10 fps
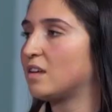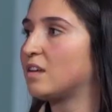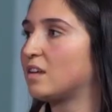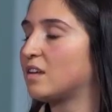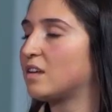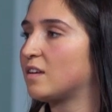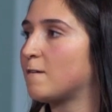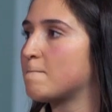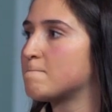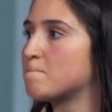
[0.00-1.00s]

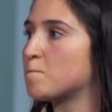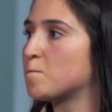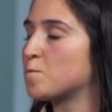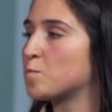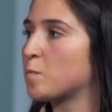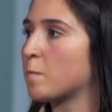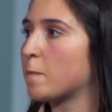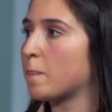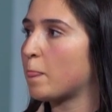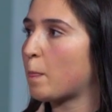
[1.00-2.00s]

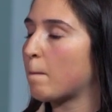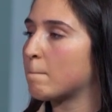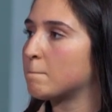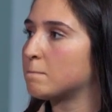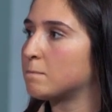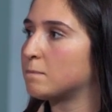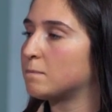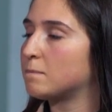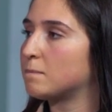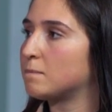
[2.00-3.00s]

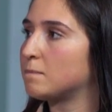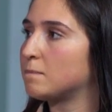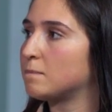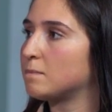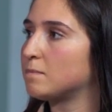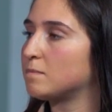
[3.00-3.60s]
The person shown says nothing.